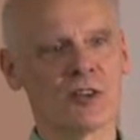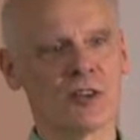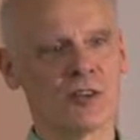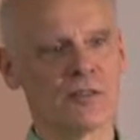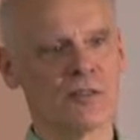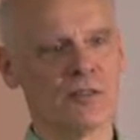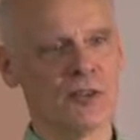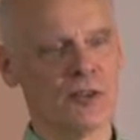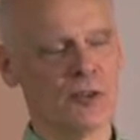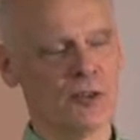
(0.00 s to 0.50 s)
are
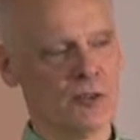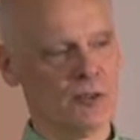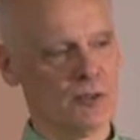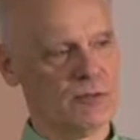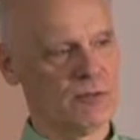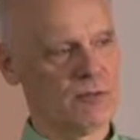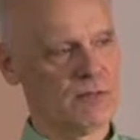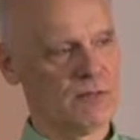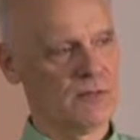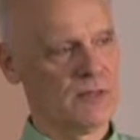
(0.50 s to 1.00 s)
few.
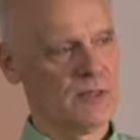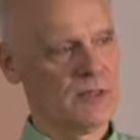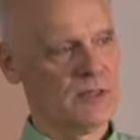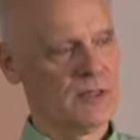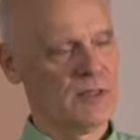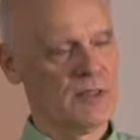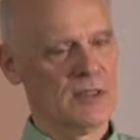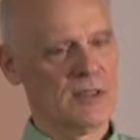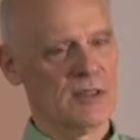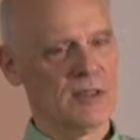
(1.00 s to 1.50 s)

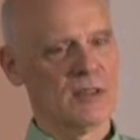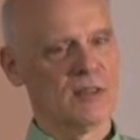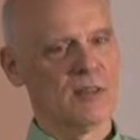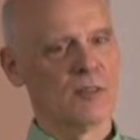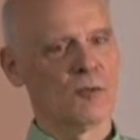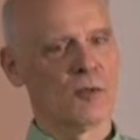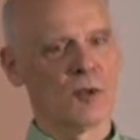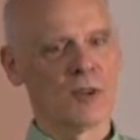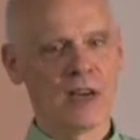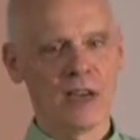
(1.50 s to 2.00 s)

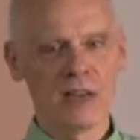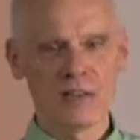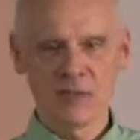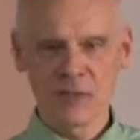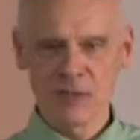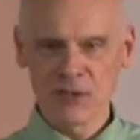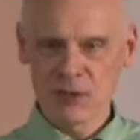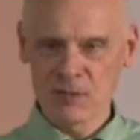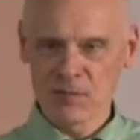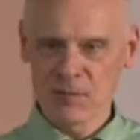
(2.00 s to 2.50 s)
What I've
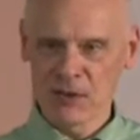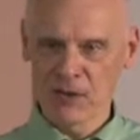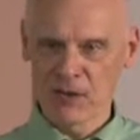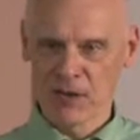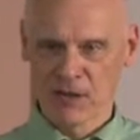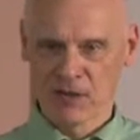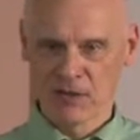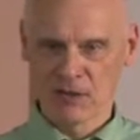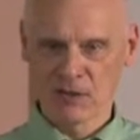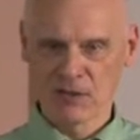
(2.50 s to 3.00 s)

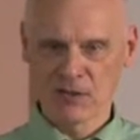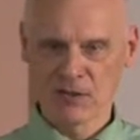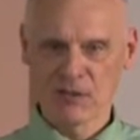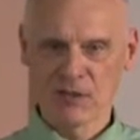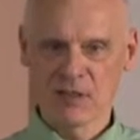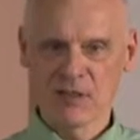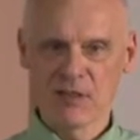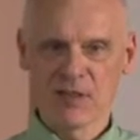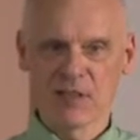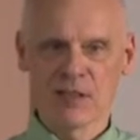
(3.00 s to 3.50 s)
experienced
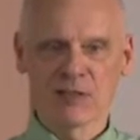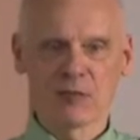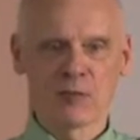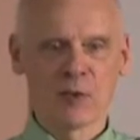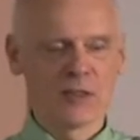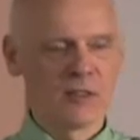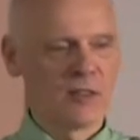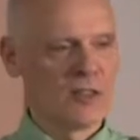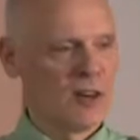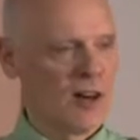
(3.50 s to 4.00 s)
is
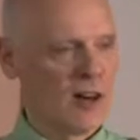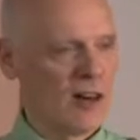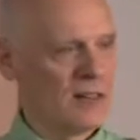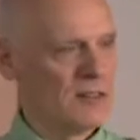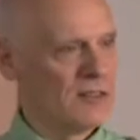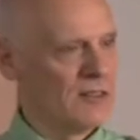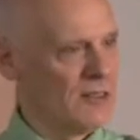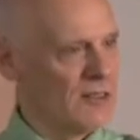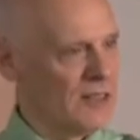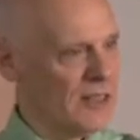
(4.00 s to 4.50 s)
what
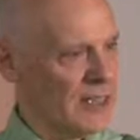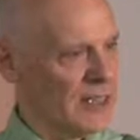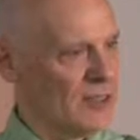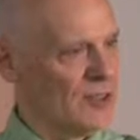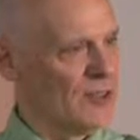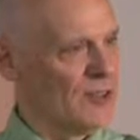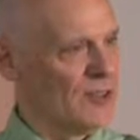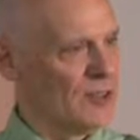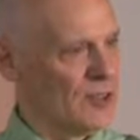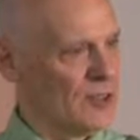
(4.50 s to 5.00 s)
God
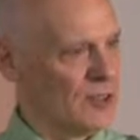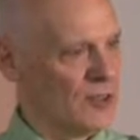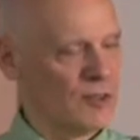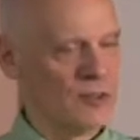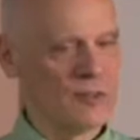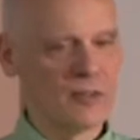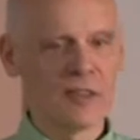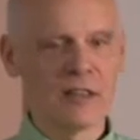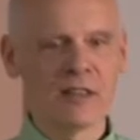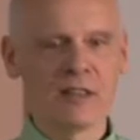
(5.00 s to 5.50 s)
did
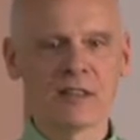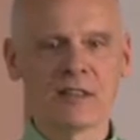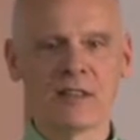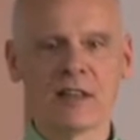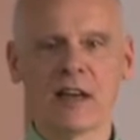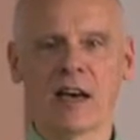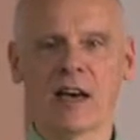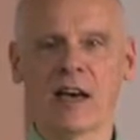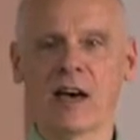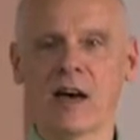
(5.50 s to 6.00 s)
to
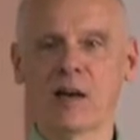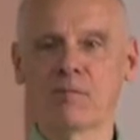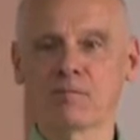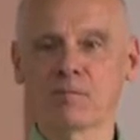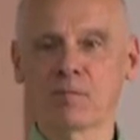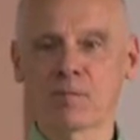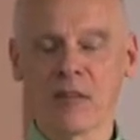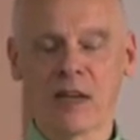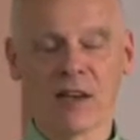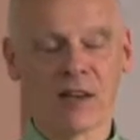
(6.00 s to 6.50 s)

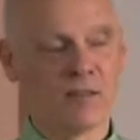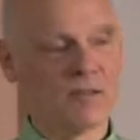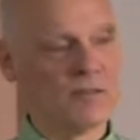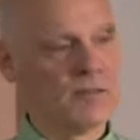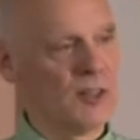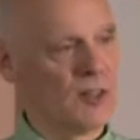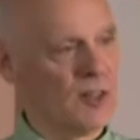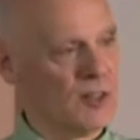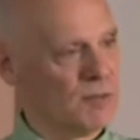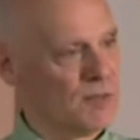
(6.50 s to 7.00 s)

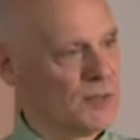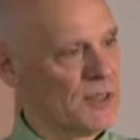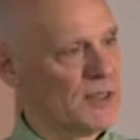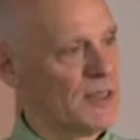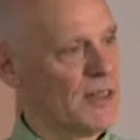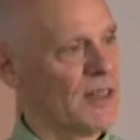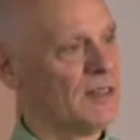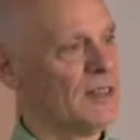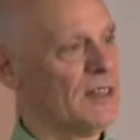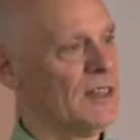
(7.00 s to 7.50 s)
Philip
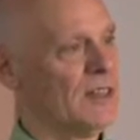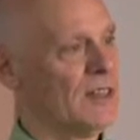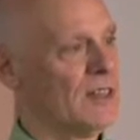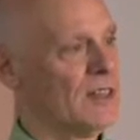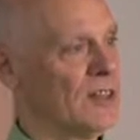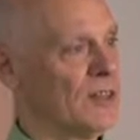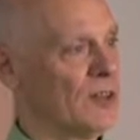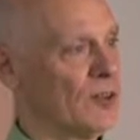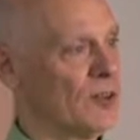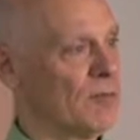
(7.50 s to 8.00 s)
and the
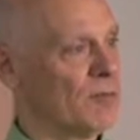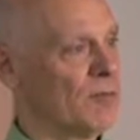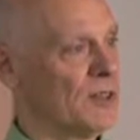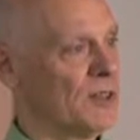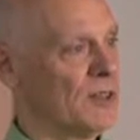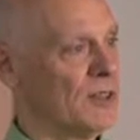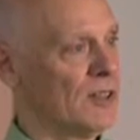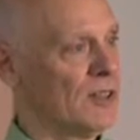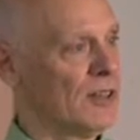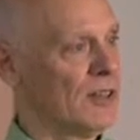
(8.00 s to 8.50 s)

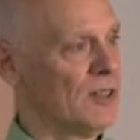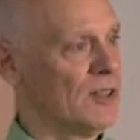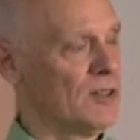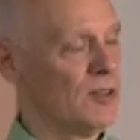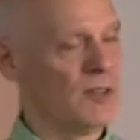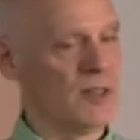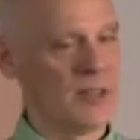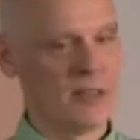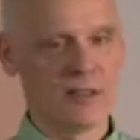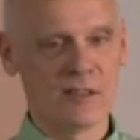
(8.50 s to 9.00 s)
Ethiopian
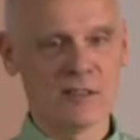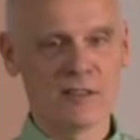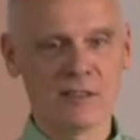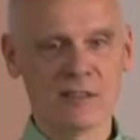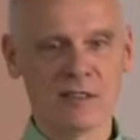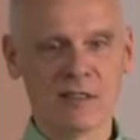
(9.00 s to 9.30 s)
eunuch.